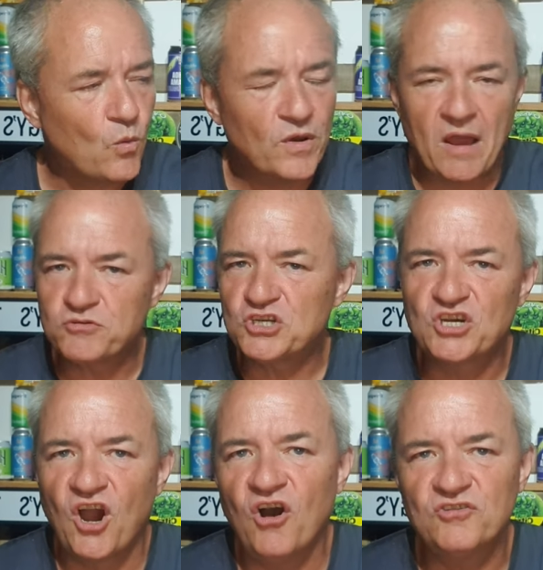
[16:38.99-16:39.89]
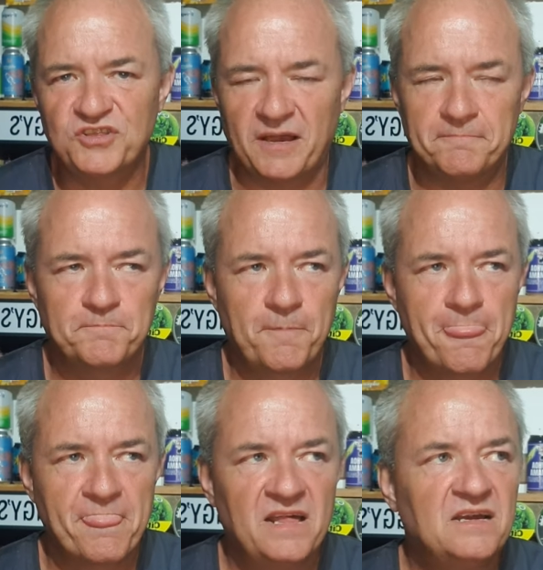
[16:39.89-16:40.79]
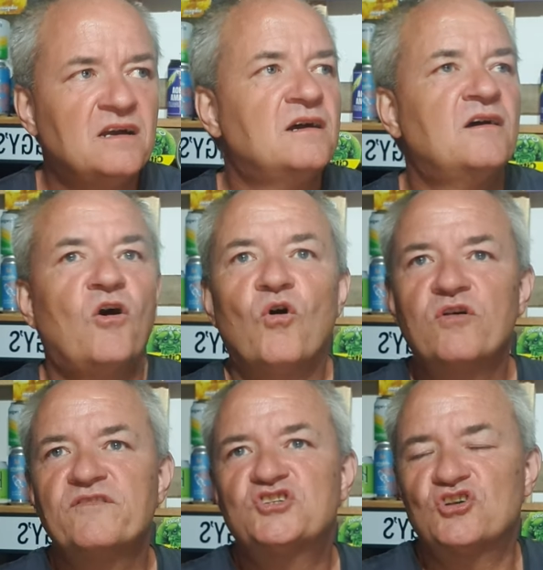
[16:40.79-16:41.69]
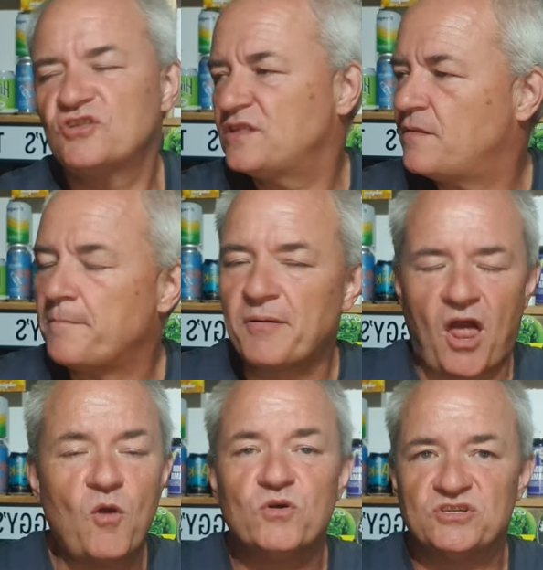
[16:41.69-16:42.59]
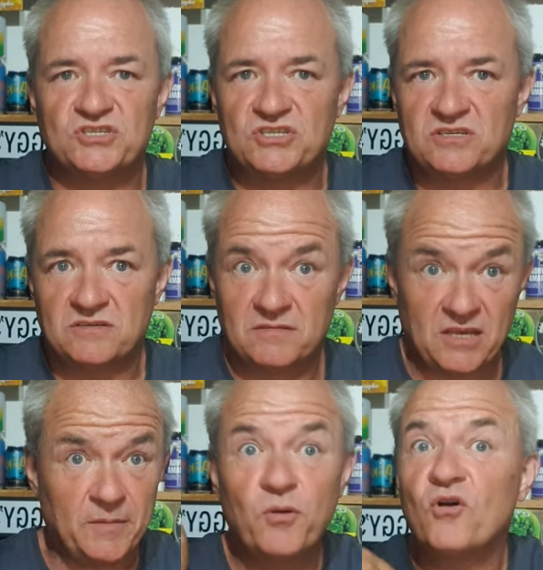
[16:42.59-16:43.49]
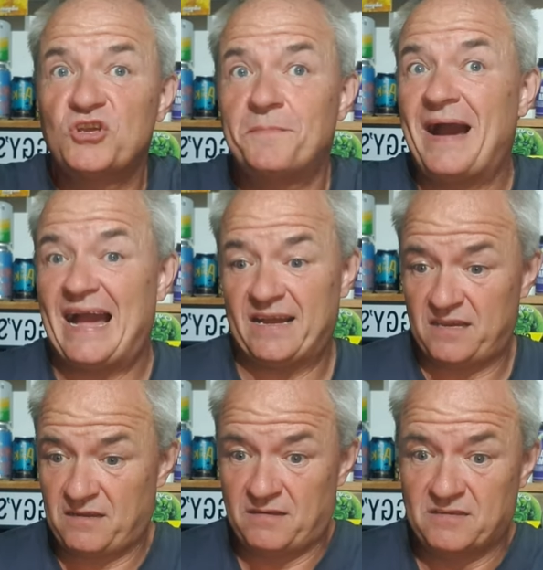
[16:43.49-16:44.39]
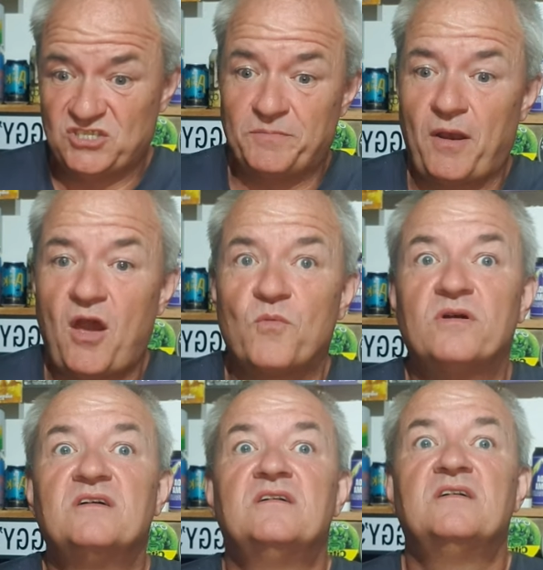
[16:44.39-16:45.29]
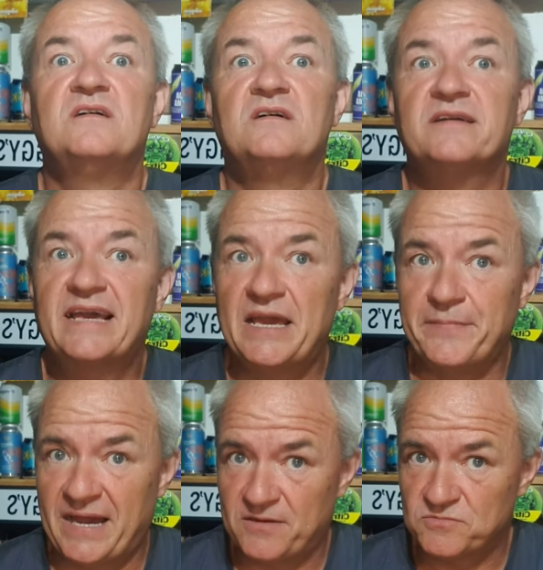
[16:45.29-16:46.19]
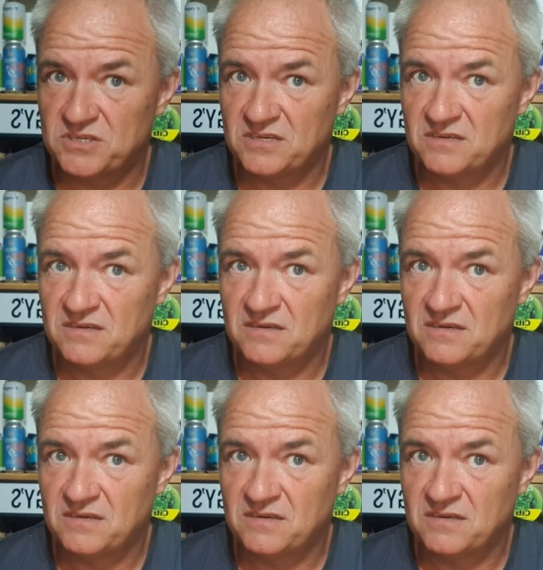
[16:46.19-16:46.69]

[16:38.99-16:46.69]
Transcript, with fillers: When I was a gardener, all of a sudden, blowers that you put on your back to blow came out.